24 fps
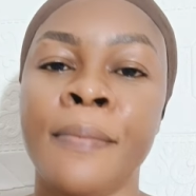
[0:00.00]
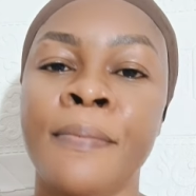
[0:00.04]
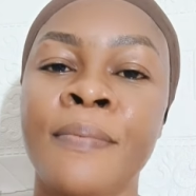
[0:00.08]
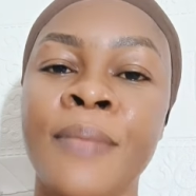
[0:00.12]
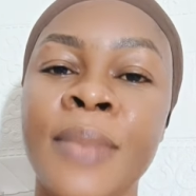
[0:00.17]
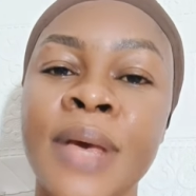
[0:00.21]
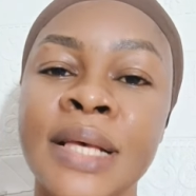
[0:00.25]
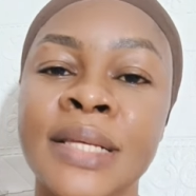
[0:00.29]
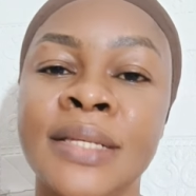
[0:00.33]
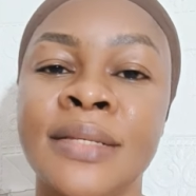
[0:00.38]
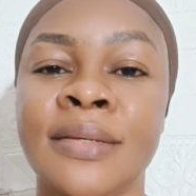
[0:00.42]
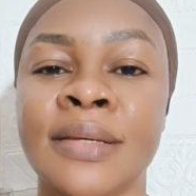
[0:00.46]

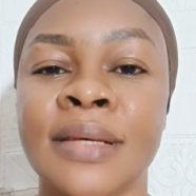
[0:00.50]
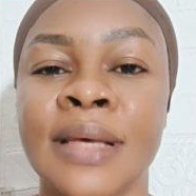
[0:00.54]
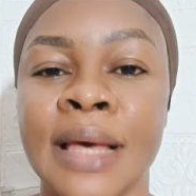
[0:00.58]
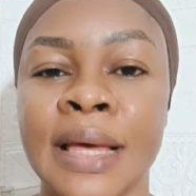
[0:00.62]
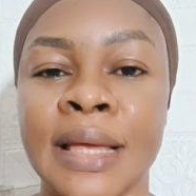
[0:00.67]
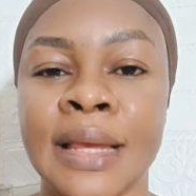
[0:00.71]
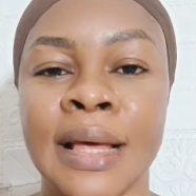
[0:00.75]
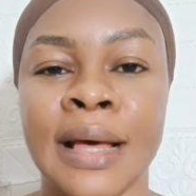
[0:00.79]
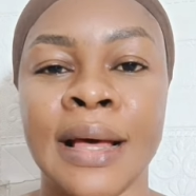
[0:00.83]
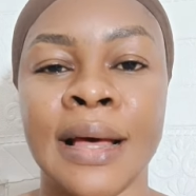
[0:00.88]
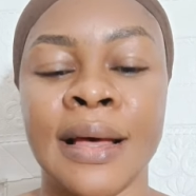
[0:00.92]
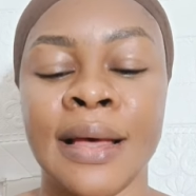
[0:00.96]
mix
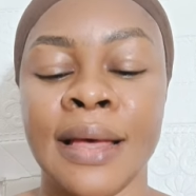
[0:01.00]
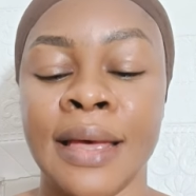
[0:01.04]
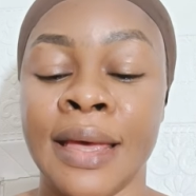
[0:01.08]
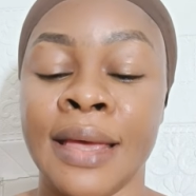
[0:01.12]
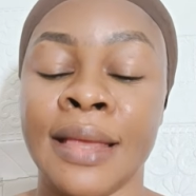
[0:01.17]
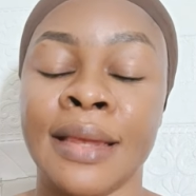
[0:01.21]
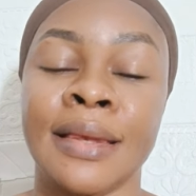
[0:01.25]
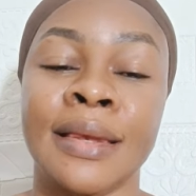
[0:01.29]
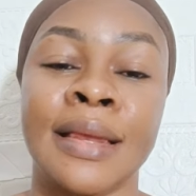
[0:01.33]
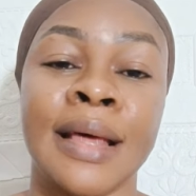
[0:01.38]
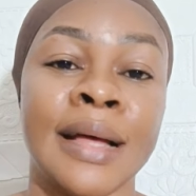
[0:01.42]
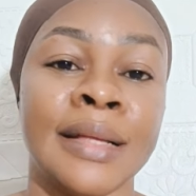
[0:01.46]
together
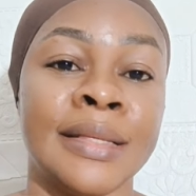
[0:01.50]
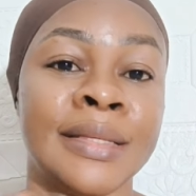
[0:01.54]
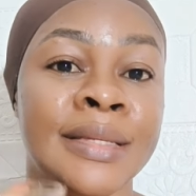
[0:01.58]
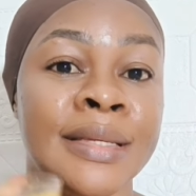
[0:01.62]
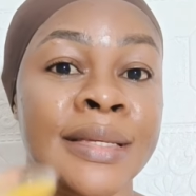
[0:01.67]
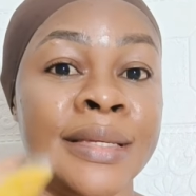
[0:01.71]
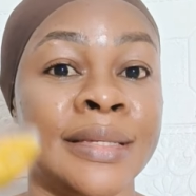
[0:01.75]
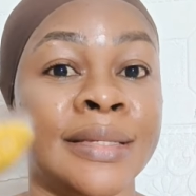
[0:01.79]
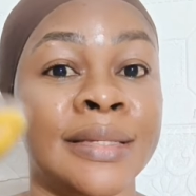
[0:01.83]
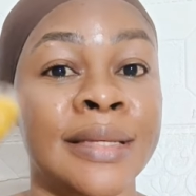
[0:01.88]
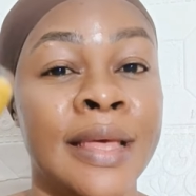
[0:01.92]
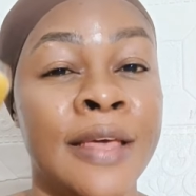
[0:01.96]
and
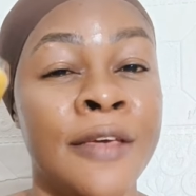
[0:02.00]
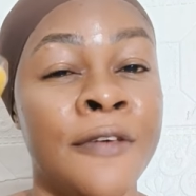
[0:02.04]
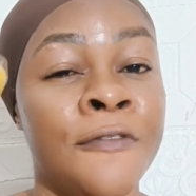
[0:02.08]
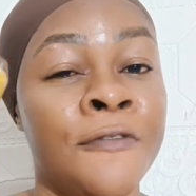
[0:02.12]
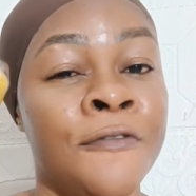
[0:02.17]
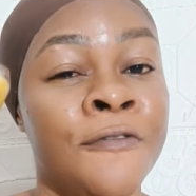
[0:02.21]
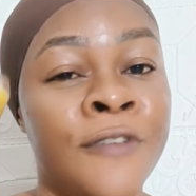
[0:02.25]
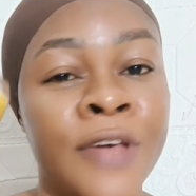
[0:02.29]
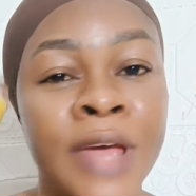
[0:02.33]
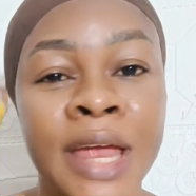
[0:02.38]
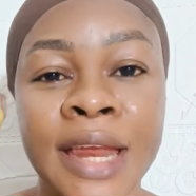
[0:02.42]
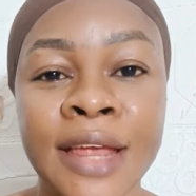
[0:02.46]
that is a
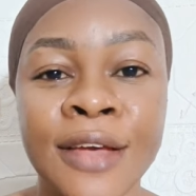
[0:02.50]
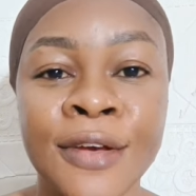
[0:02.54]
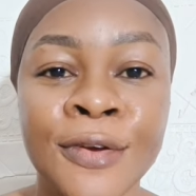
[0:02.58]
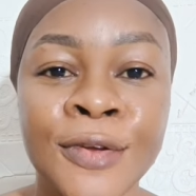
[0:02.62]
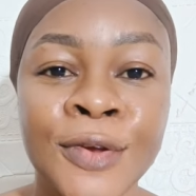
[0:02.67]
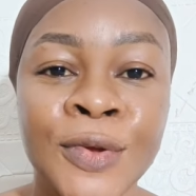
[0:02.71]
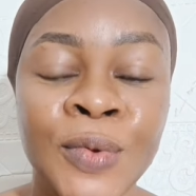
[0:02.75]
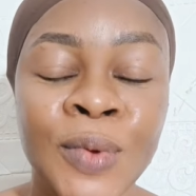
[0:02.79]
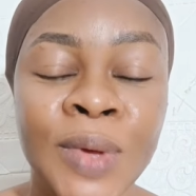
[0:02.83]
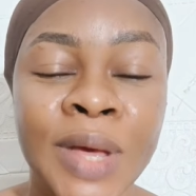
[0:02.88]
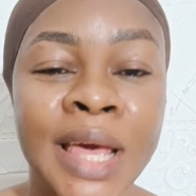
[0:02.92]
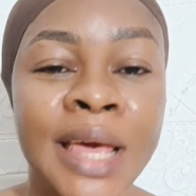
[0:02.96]
very
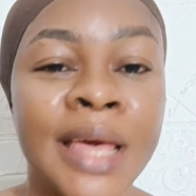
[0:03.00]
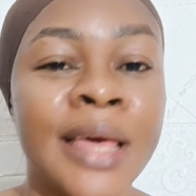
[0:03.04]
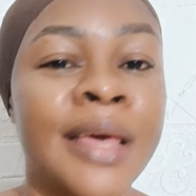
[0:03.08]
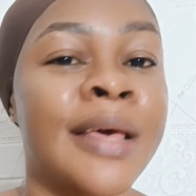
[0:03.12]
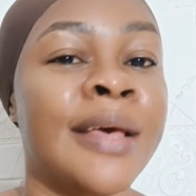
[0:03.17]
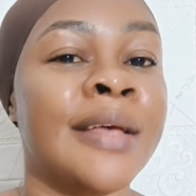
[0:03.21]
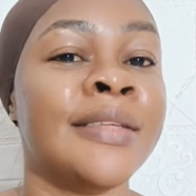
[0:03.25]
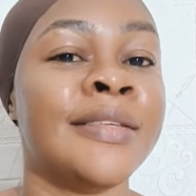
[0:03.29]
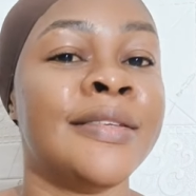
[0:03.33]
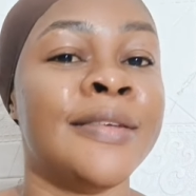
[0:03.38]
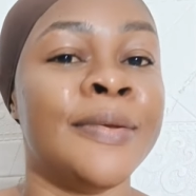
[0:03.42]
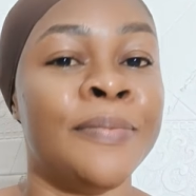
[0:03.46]
good way
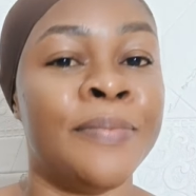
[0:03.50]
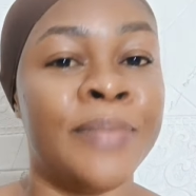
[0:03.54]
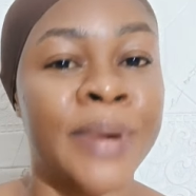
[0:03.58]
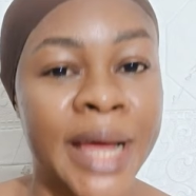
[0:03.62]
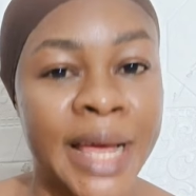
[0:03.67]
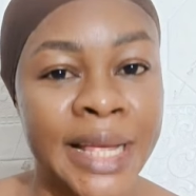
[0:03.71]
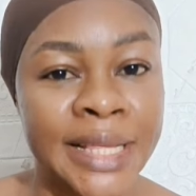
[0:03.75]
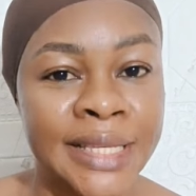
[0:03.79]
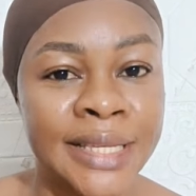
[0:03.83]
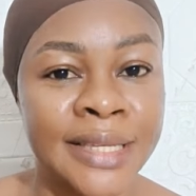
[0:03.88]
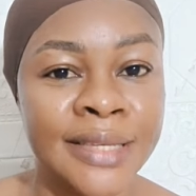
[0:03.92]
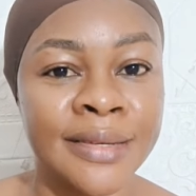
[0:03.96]
to
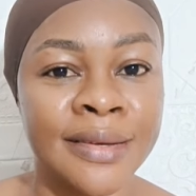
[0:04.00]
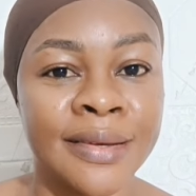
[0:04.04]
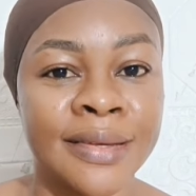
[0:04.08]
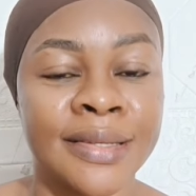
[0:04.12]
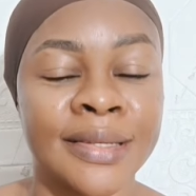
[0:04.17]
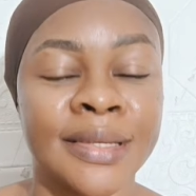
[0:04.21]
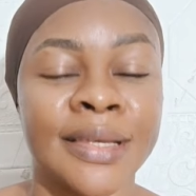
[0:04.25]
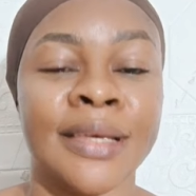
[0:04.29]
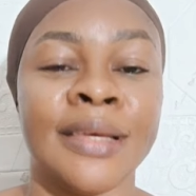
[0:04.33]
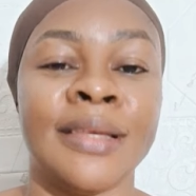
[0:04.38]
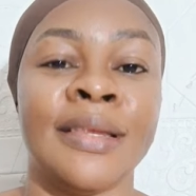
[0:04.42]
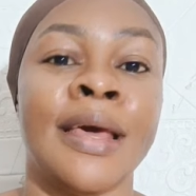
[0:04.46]
brighten your
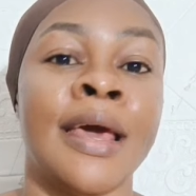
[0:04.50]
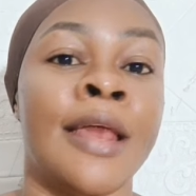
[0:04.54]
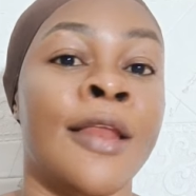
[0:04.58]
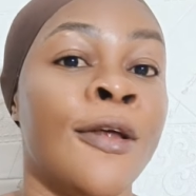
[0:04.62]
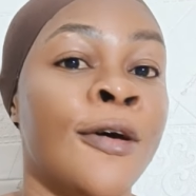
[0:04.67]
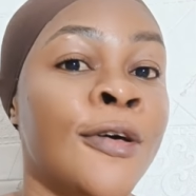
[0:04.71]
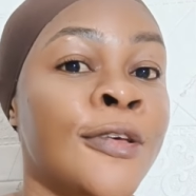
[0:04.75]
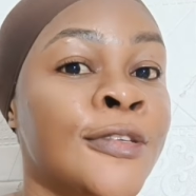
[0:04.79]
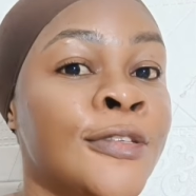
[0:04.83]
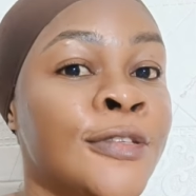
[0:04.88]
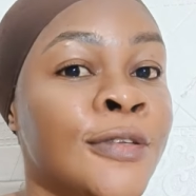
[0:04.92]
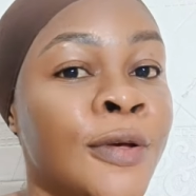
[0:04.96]
skin and
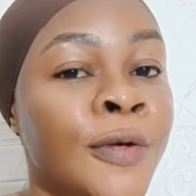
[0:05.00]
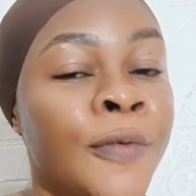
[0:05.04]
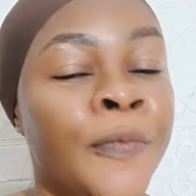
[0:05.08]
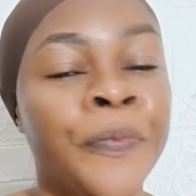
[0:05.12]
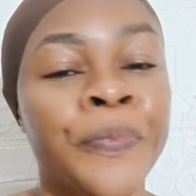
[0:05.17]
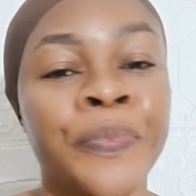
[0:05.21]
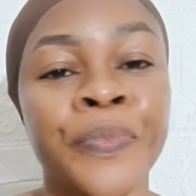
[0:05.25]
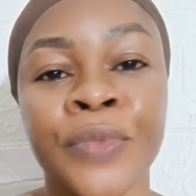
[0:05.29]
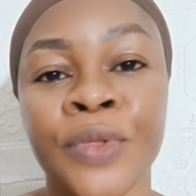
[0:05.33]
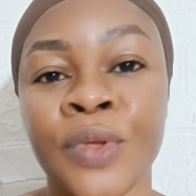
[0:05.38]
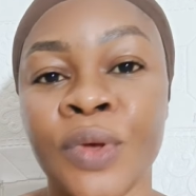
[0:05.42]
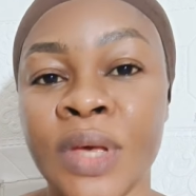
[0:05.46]
also
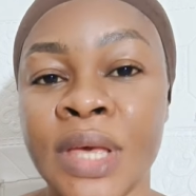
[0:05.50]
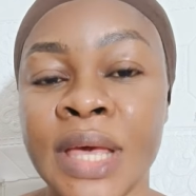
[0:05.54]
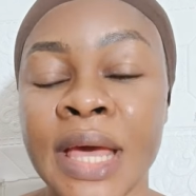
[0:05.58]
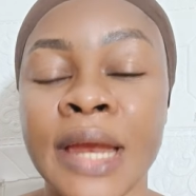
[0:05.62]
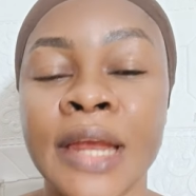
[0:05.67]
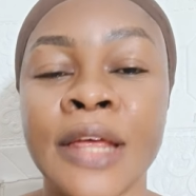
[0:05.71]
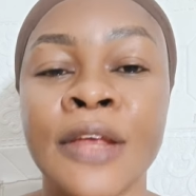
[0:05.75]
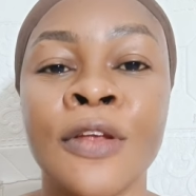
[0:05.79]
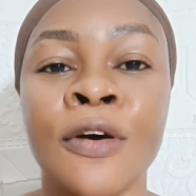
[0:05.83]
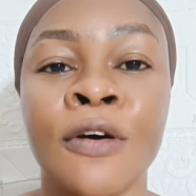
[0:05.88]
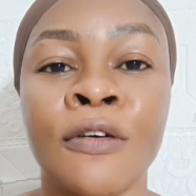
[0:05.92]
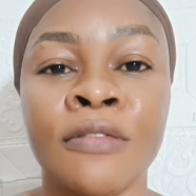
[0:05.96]
to get
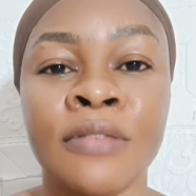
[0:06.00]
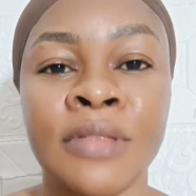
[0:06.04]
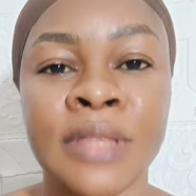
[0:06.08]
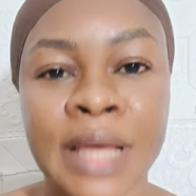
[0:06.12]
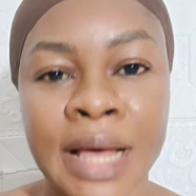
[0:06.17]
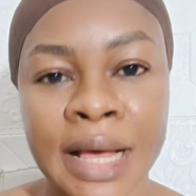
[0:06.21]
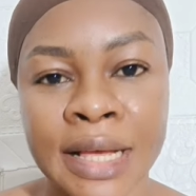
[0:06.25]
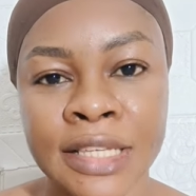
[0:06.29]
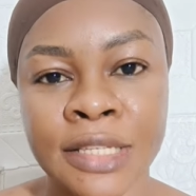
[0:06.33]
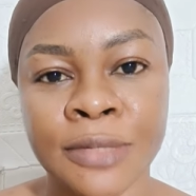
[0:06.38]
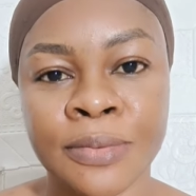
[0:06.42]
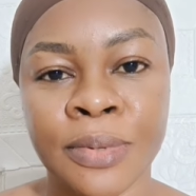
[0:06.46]
rid of
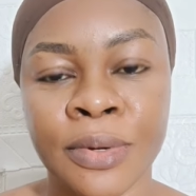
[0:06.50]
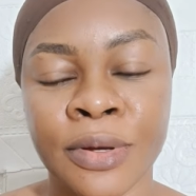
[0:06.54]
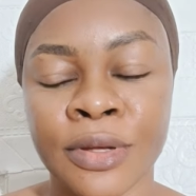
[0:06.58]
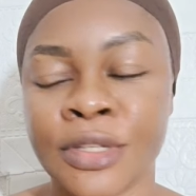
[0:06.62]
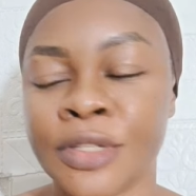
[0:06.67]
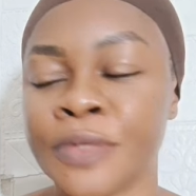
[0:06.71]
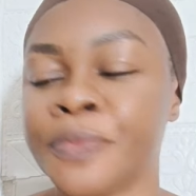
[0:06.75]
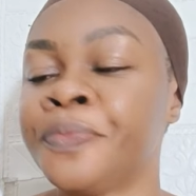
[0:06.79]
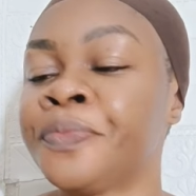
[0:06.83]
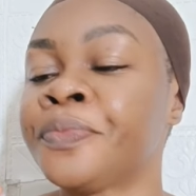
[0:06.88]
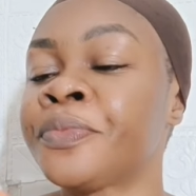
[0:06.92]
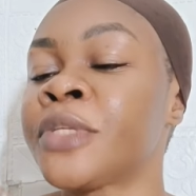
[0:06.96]
dark
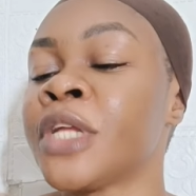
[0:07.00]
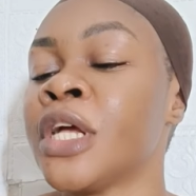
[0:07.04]
spots